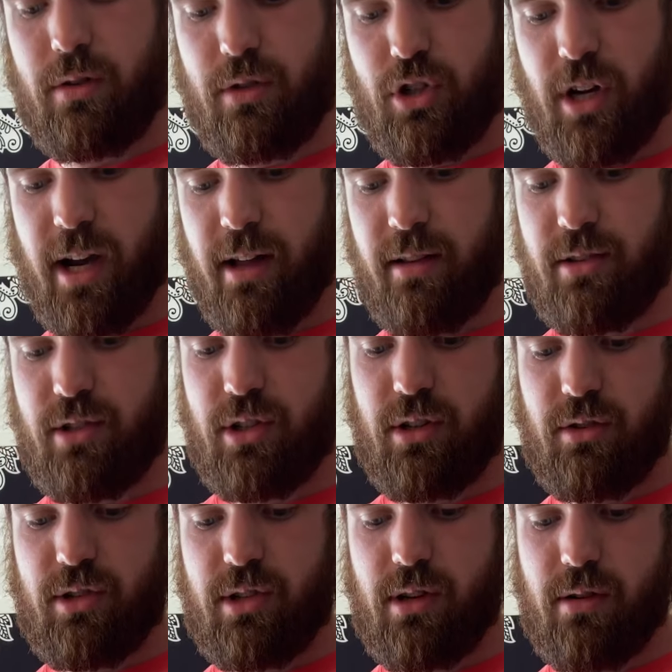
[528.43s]
challenging
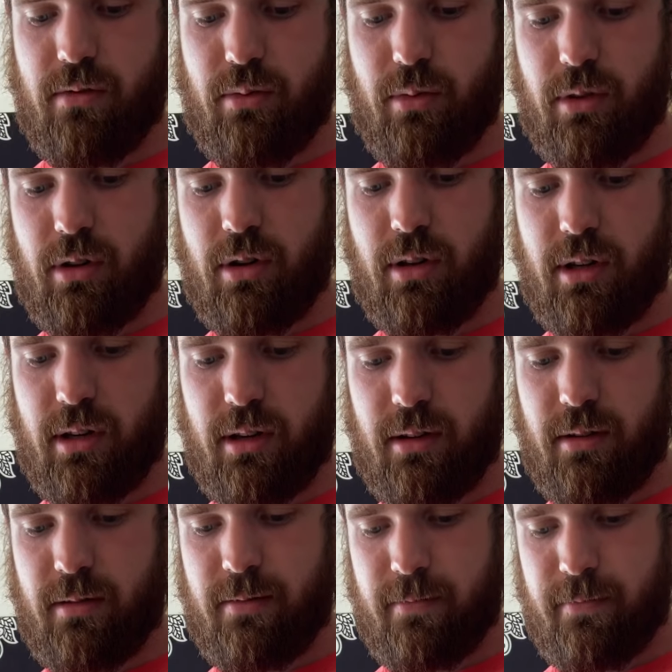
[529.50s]
yourself with cooking.
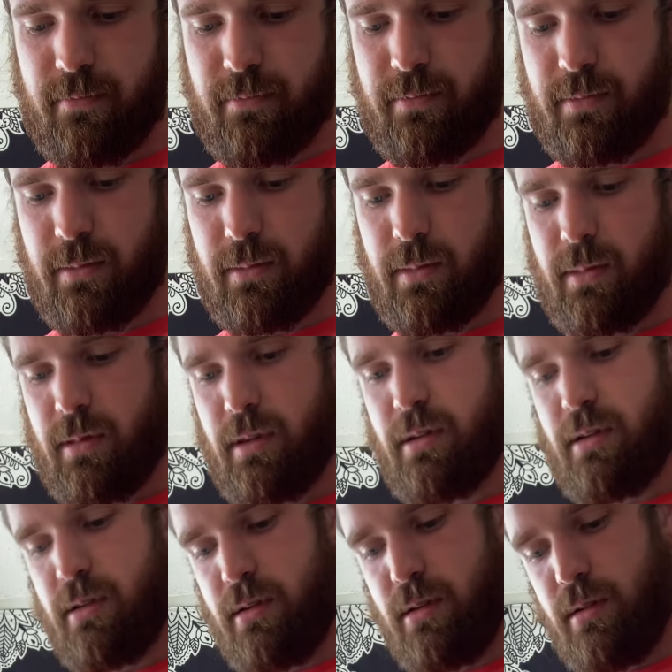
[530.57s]

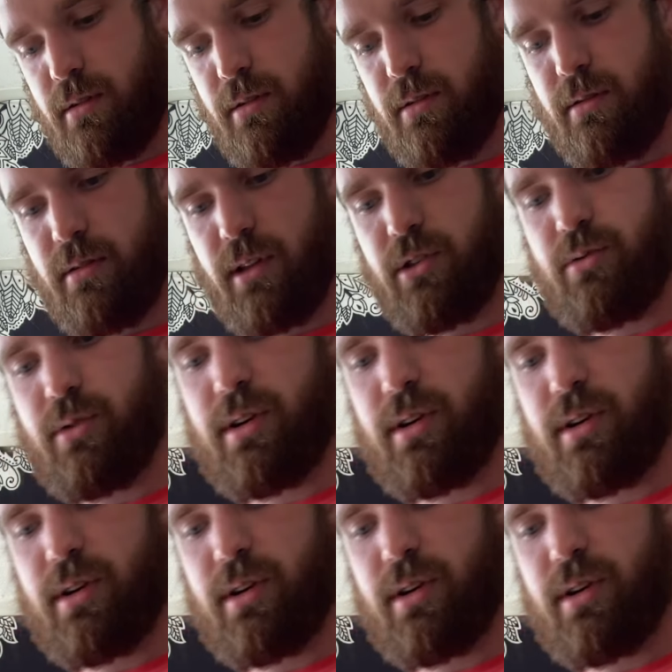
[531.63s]
And that's what I